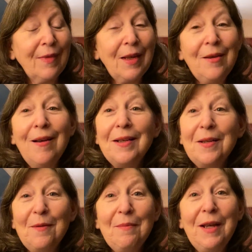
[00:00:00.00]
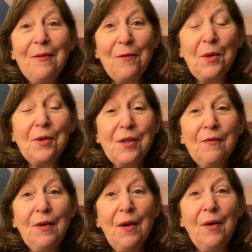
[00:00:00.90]
you had to admit, first
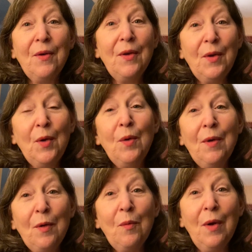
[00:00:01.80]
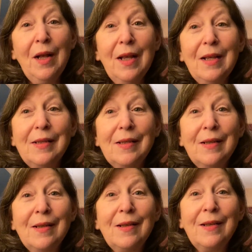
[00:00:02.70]
of all, who it was
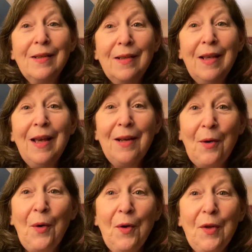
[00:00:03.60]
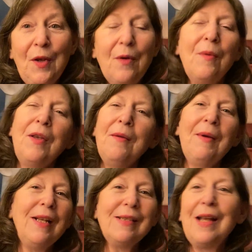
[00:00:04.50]
that hurt you. Well, you
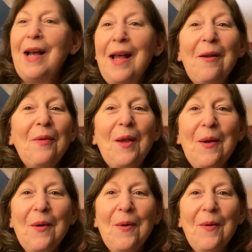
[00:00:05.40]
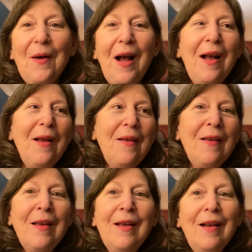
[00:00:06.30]
might say, I don't know. I
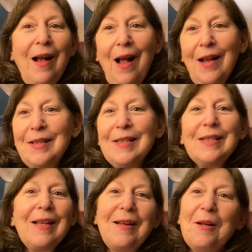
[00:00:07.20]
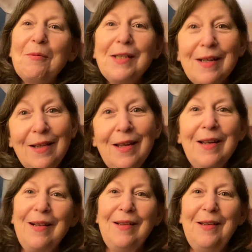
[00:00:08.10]
I just thought I was
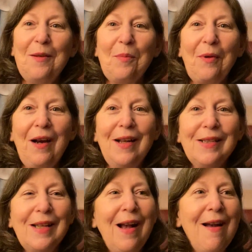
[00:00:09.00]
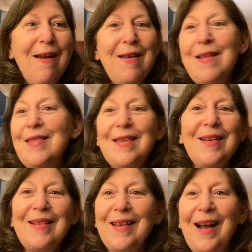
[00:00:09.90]
clinically depressed. I didn't
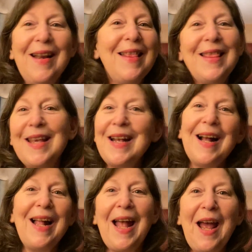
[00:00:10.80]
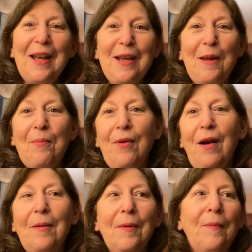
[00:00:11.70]
think I didn't think I had any
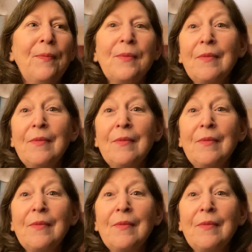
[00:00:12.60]
problem.